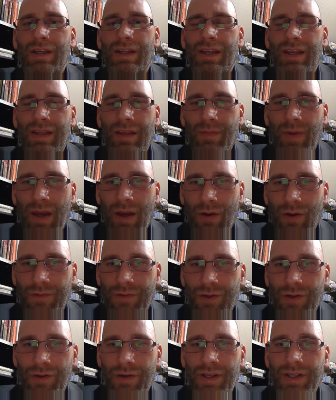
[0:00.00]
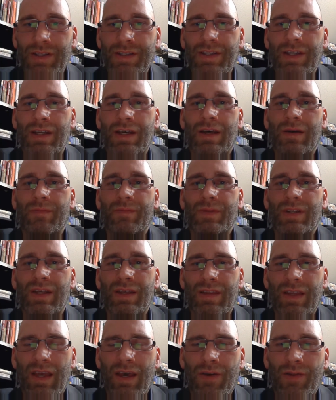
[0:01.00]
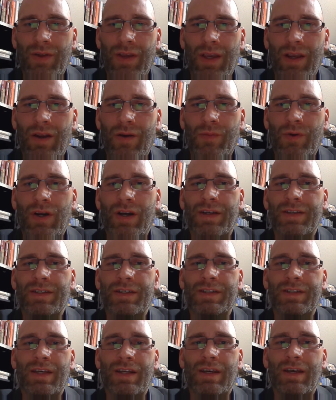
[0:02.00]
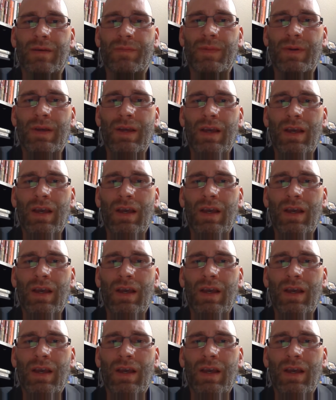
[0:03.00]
get the power of attorney set up, to get the healthcare proxy set up,